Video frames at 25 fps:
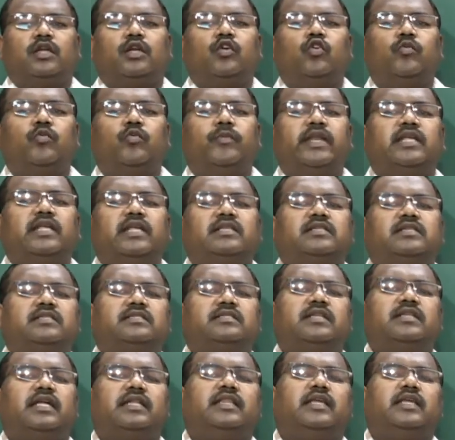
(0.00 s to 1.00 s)
Luminance
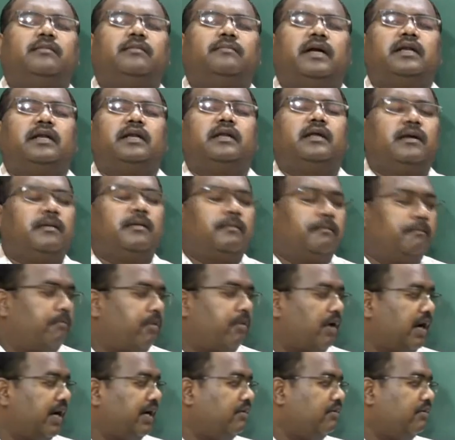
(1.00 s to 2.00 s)
is nothing but
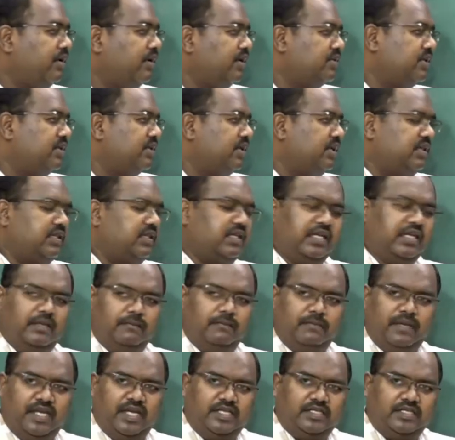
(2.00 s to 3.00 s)
brightness in the
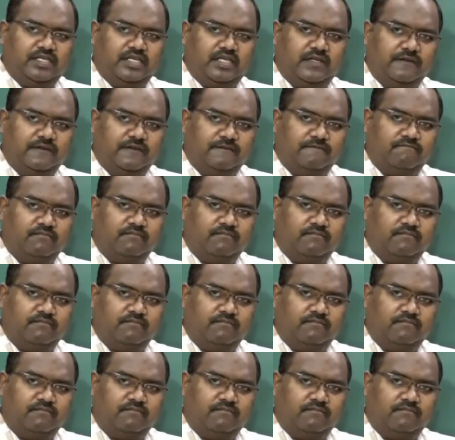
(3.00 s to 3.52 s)
image,